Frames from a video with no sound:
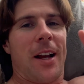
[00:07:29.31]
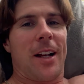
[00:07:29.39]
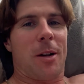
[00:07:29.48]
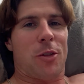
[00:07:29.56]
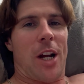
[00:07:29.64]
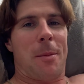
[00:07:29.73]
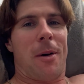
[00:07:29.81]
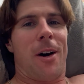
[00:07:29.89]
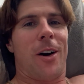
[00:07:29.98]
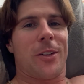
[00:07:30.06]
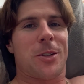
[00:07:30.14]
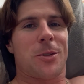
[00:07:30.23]
I'm trying my
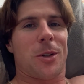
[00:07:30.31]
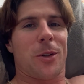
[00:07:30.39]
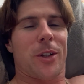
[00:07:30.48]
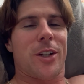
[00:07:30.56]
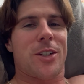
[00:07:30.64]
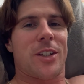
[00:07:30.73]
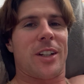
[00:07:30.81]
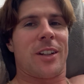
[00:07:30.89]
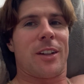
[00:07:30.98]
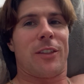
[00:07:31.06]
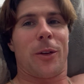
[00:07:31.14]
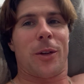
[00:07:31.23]
hardest not to look at the screen.
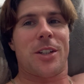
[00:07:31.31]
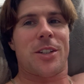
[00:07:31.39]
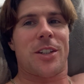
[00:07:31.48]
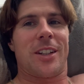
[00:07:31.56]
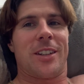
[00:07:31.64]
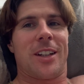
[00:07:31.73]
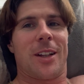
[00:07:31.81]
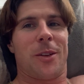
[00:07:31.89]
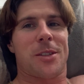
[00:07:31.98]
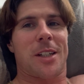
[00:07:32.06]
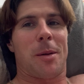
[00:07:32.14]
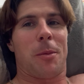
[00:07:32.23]
If I look at the screen, it looks
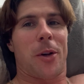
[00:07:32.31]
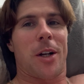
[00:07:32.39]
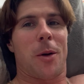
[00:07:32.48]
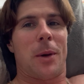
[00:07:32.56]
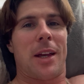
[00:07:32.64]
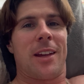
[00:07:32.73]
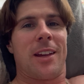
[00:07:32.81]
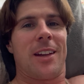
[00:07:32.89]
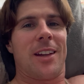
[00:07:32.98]
like I'm looking away,